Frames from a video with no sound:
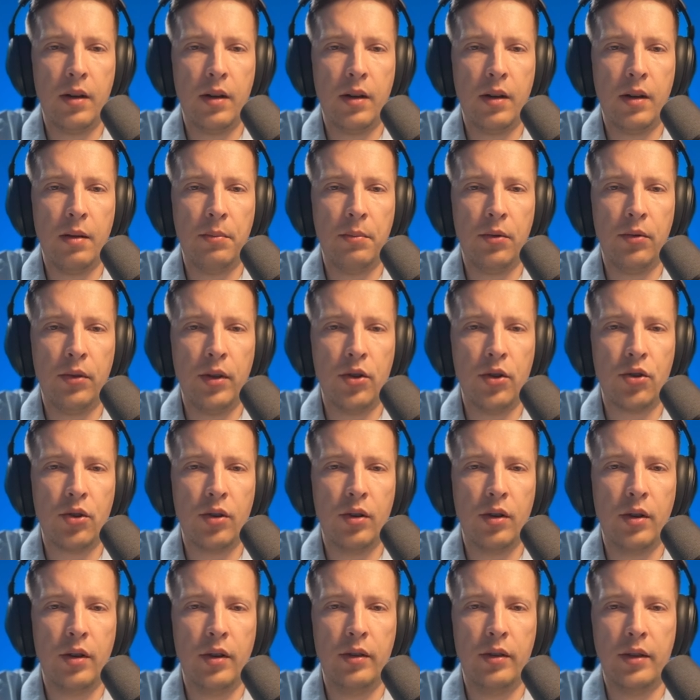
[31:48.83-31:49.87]

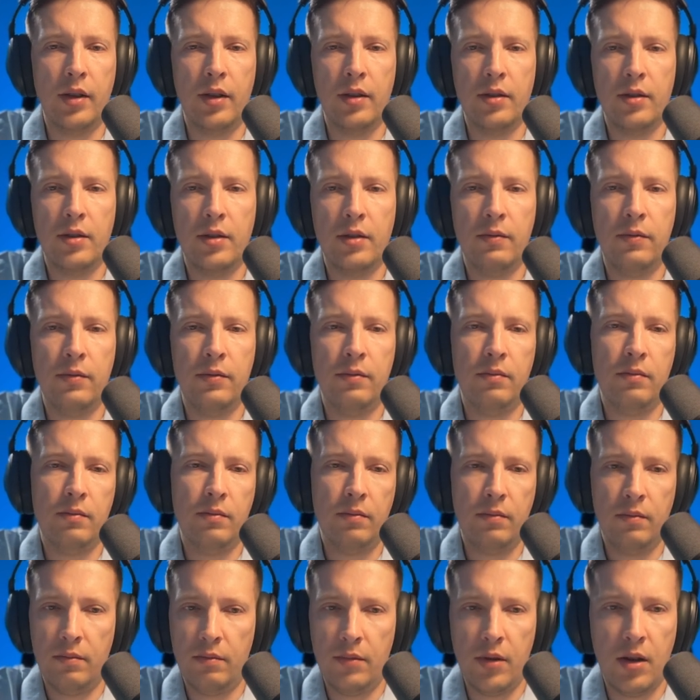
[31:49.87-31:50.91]
computationally intensive.
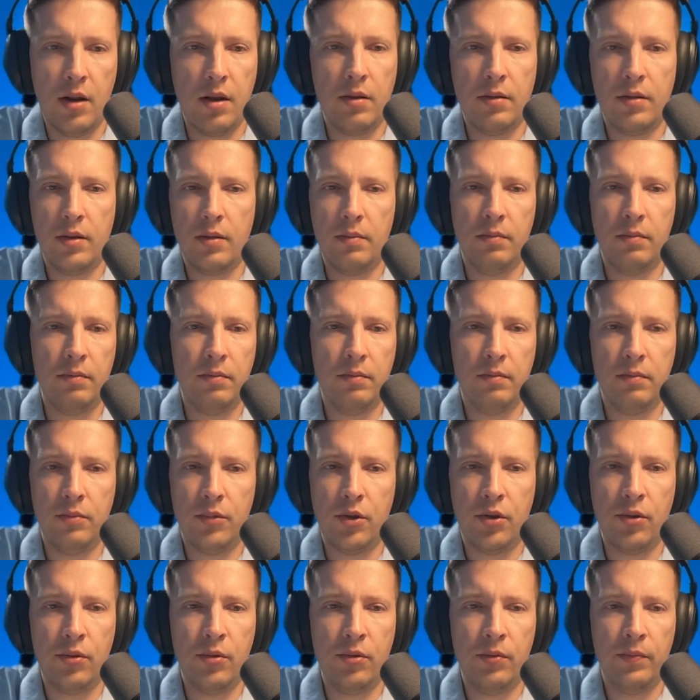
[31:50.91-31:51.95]
Yes,
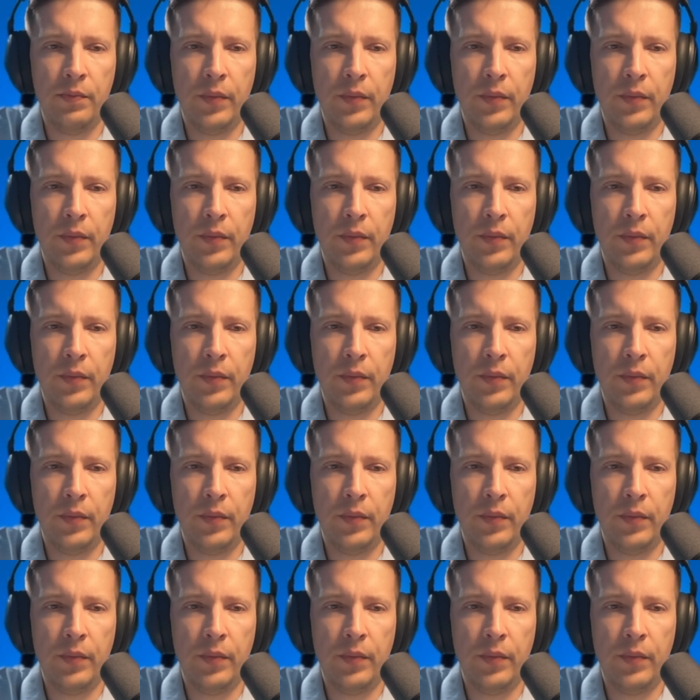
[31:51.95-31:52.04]
true.